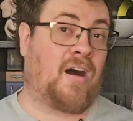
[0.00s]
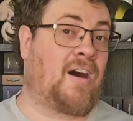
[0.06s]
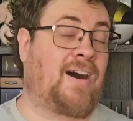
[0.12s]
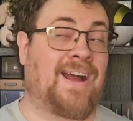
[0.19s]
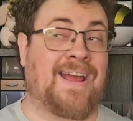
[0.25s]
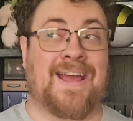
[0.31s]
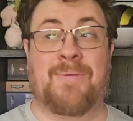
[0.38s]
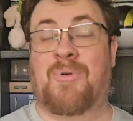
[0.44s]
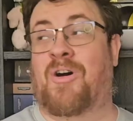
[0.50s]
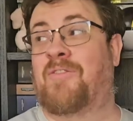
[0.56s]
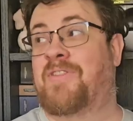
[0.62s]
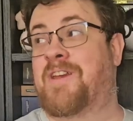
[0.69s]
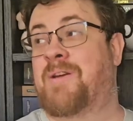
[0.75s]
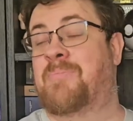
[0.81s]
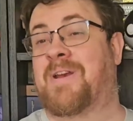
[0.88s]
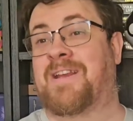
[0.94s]
I am of
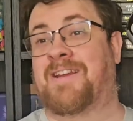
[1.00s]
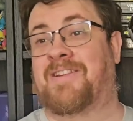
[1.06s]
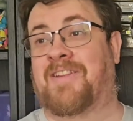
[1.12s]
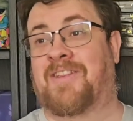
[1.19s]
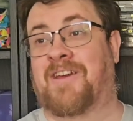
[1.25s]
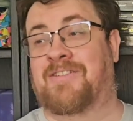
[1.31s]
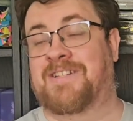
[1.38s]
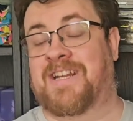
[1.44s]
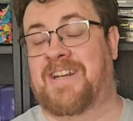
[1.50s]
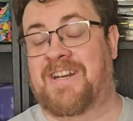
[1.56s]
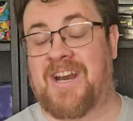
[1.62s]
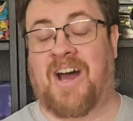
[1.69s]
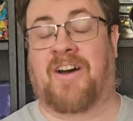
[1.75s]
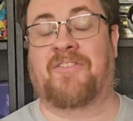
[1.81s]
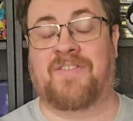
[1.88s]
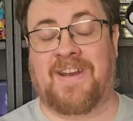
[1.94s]
the opinion that there is
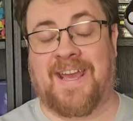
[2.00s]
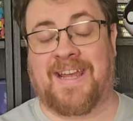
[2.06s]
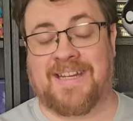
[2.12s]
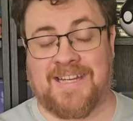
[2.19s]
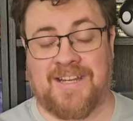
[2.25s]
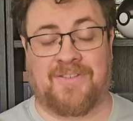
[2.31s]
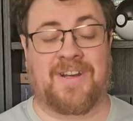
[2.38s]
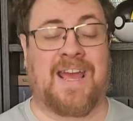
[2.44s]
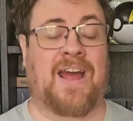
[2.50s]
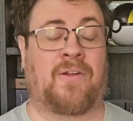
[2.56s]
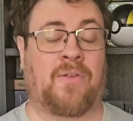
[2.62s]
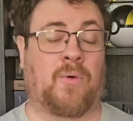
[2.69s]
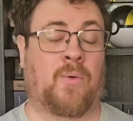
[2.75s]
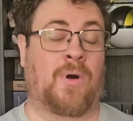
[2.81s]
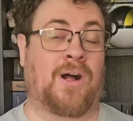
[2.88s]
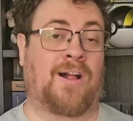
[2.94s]
enough negativity out in
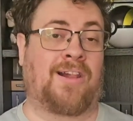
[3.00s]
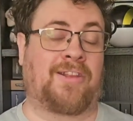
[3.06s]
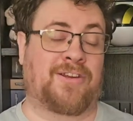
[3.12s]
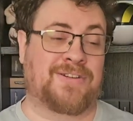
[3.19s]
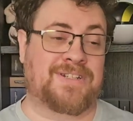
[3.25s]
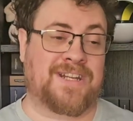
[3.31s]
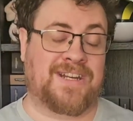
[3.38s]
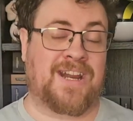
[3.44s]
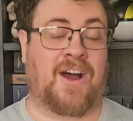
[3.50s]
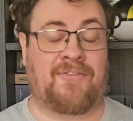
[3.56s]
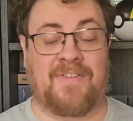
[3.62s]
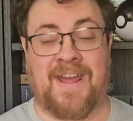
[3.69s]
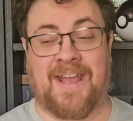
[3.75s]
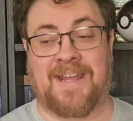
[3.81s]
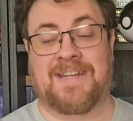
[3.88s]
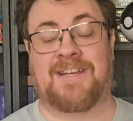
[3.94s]
the world, there is enough
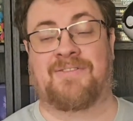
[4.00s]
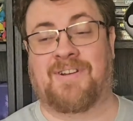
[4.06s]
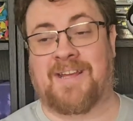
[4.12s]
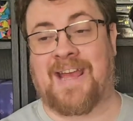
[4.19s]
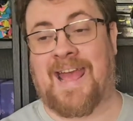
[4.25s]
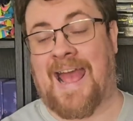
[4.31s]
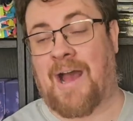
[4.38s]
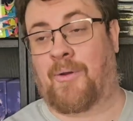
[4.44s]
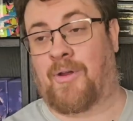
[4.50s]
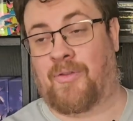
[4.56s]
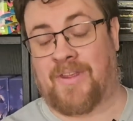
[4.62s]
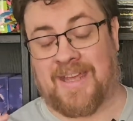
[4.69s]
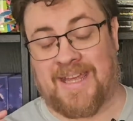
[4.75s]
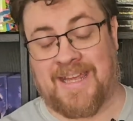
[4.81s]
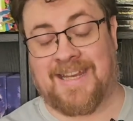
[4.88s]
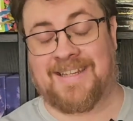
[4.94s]
negativity out on
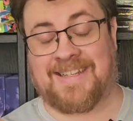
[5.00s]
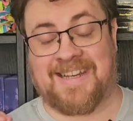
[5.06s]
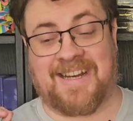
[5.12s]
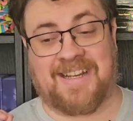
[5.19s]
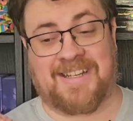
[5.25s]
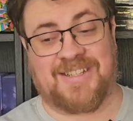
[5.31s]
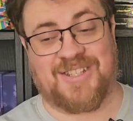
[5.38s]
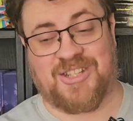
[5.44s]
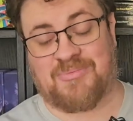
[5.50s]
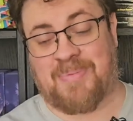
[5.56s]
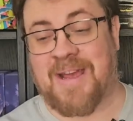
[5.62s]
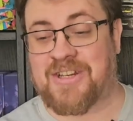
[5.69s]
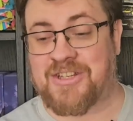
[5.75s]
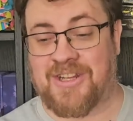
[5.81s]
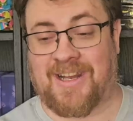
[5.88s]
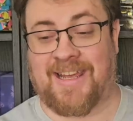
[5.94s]
the internet
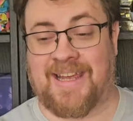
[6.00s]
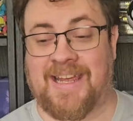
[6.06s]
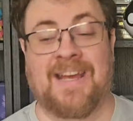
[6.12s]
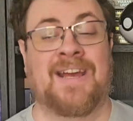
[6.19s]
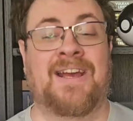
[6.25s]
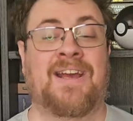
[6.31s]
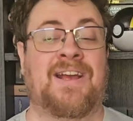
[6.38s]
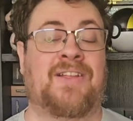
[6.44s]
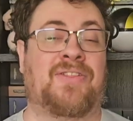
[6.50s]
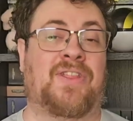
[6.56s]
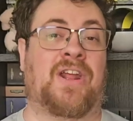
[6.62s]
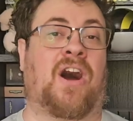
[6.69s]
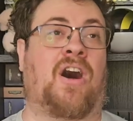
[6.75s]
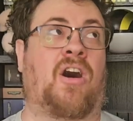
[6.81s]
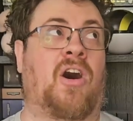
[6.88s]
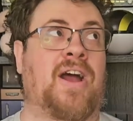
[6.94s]
especially,
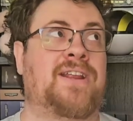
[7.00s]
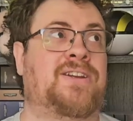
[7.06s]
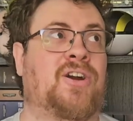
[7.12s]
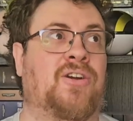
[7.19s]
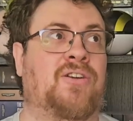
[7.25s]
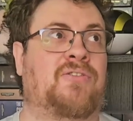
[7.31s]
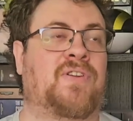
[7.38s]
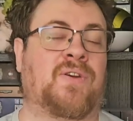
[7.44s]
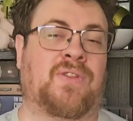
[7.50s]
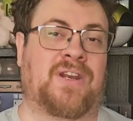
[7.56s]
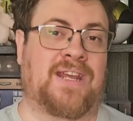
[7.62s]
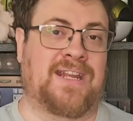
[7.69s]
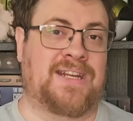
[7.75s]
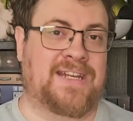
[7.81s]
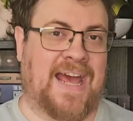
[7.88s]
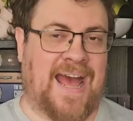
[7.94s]
that I don't feel the
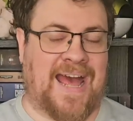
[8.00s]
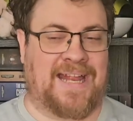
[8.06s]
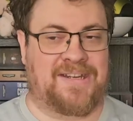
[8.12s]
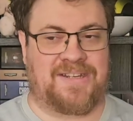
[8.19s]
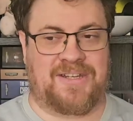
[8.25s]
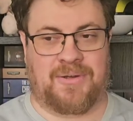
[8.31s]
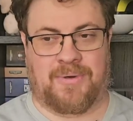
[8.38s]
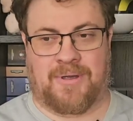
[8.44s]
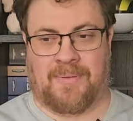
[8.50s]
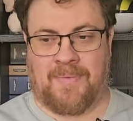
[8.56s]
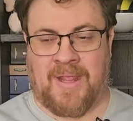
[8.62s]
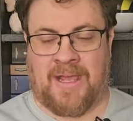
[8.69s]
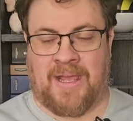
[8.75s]
need to add to it.